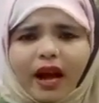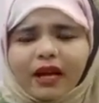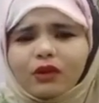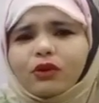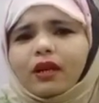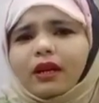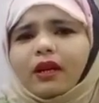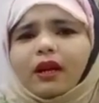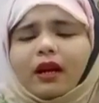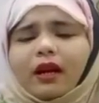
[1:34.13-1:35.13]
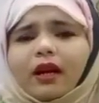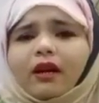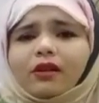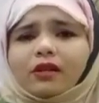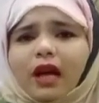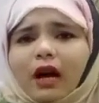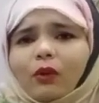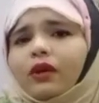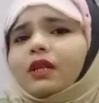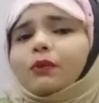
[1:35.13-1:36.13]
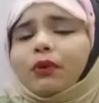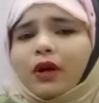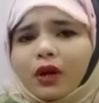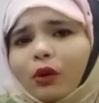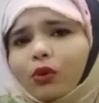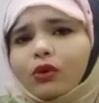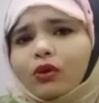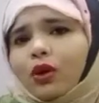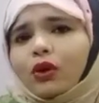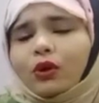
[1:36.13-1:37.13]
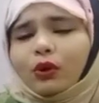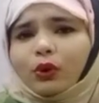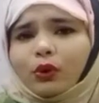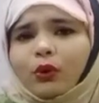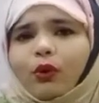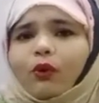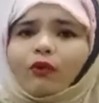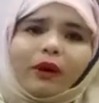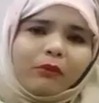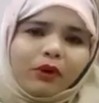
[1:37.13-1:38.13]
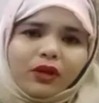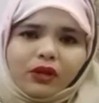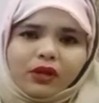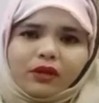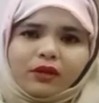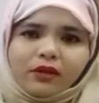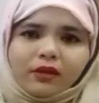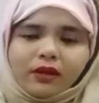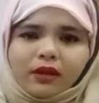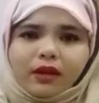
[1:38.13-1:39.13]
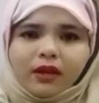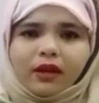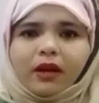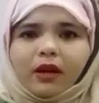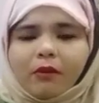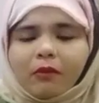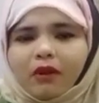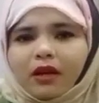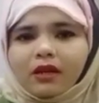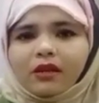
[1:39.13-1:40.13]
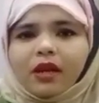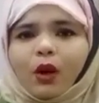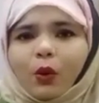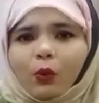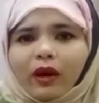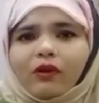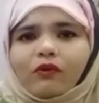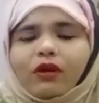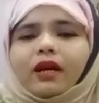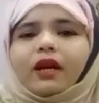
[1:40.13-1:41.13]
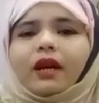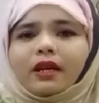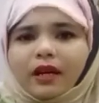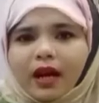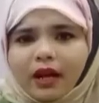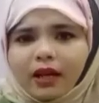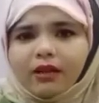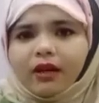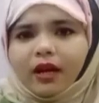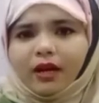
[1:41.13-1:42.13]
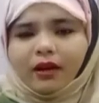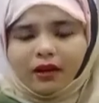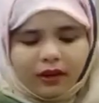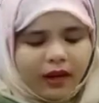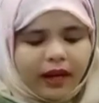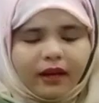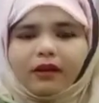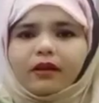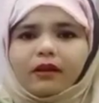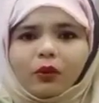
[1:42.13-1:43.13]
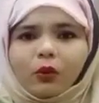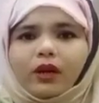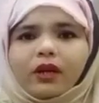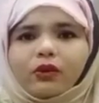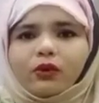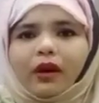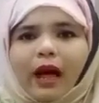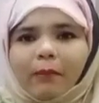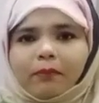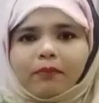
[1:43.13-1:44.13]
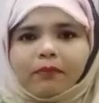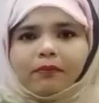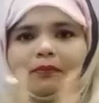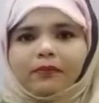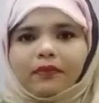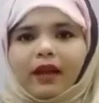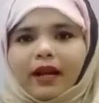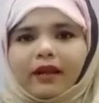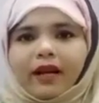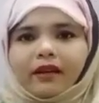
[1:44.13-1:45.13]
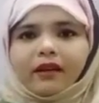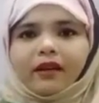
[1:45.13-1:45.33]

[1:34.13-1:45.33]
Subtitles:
Actually, sound is produced due to vibrations. Means when we hit anything, like we do clap, like that,